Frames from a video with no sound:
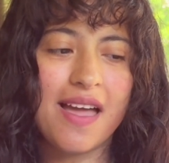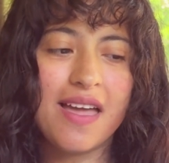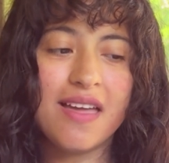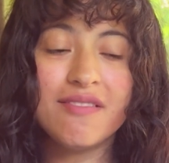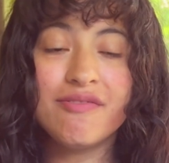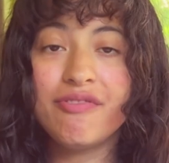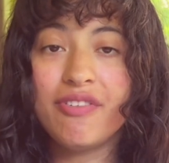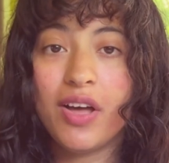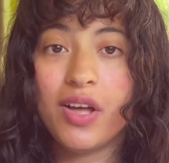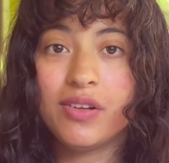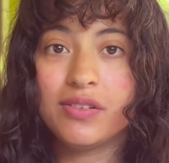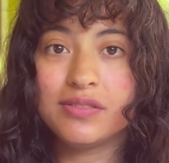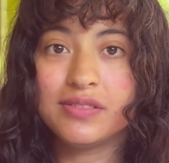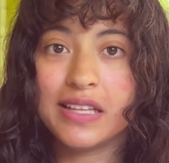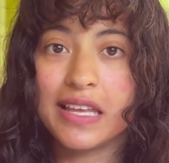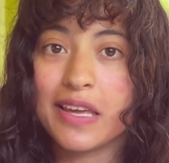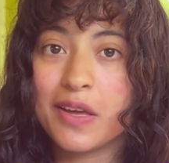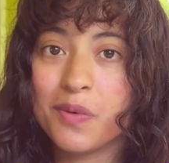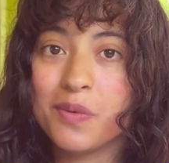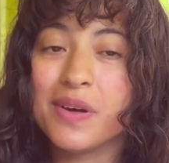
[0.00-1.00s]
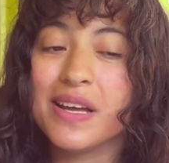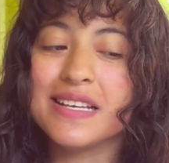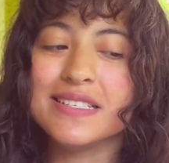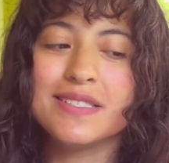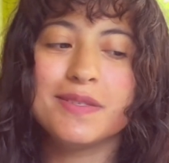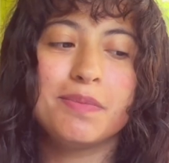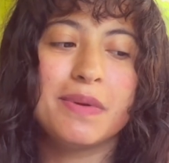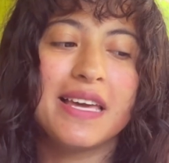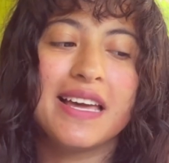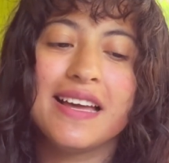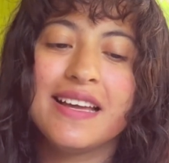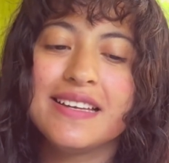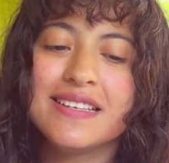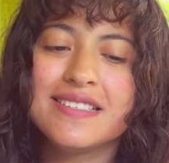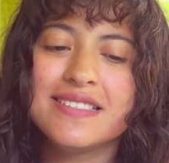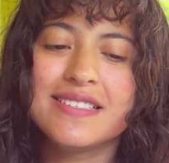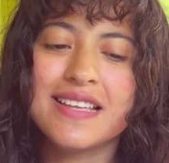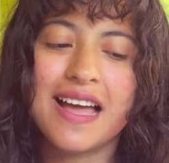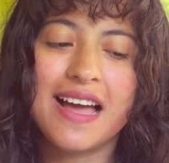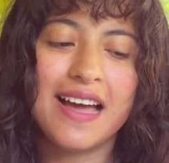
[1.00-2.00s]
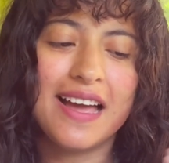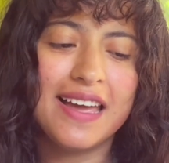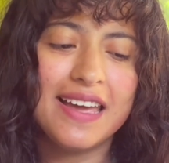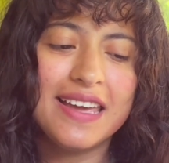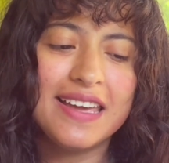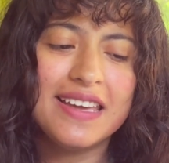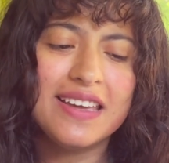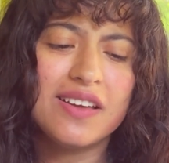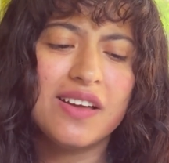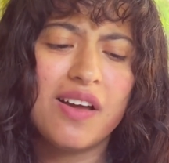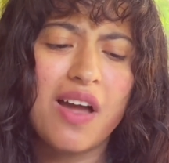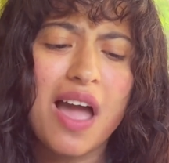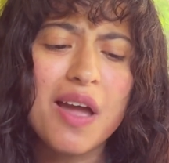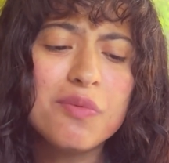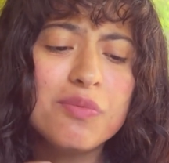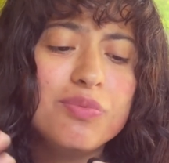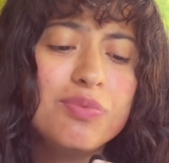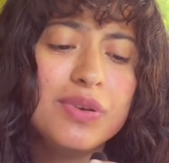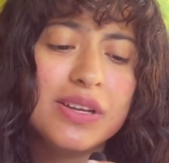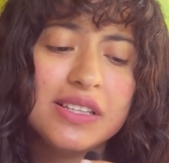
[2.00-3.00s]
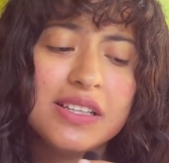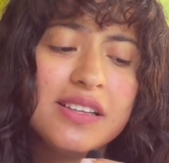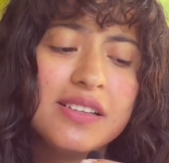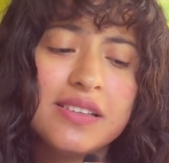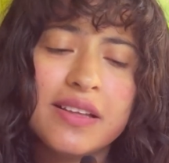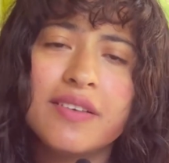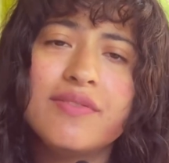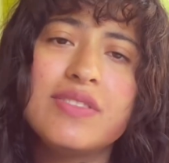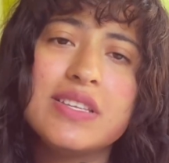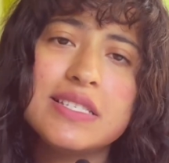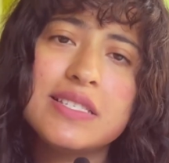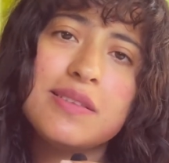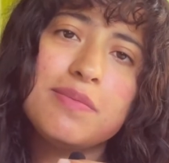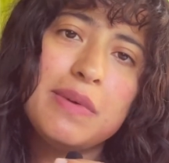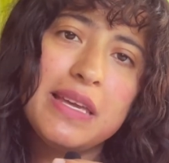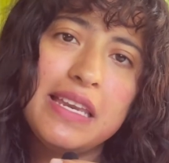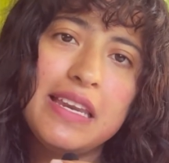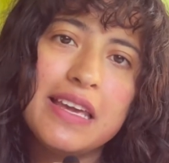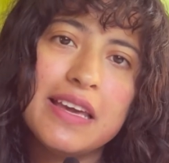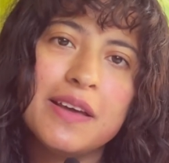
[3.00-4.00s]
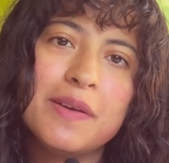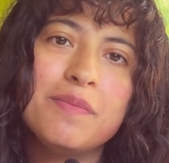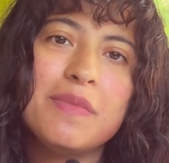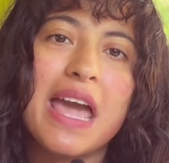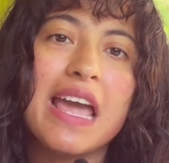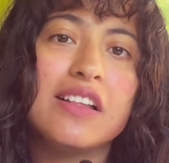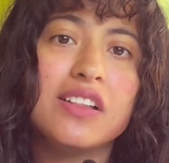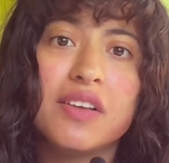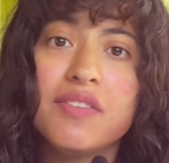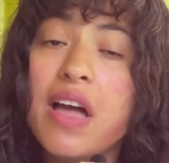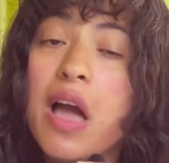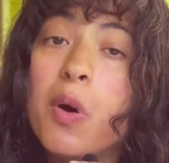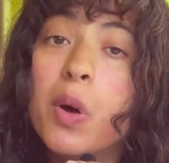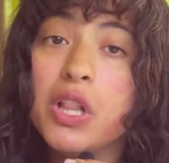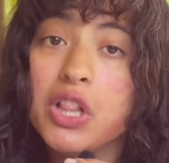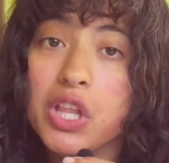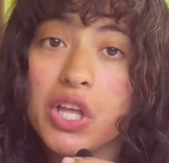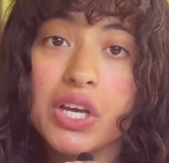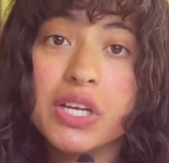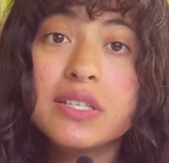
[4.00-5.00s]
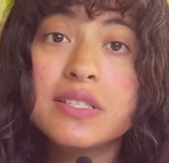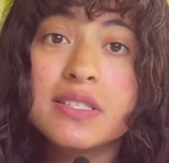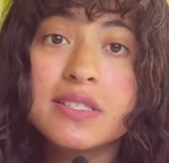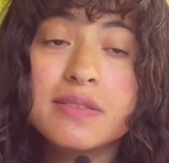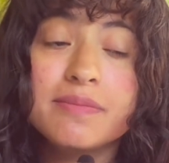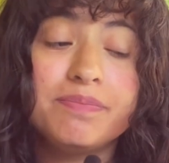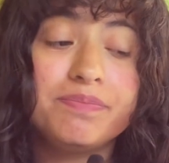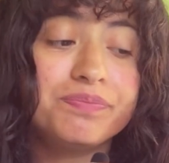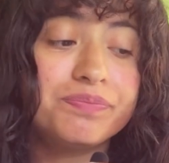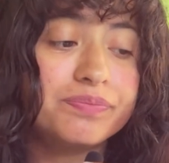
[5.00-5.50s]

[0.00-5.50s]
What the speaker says: It felt like it was, because I really love this medium. I love how it looks.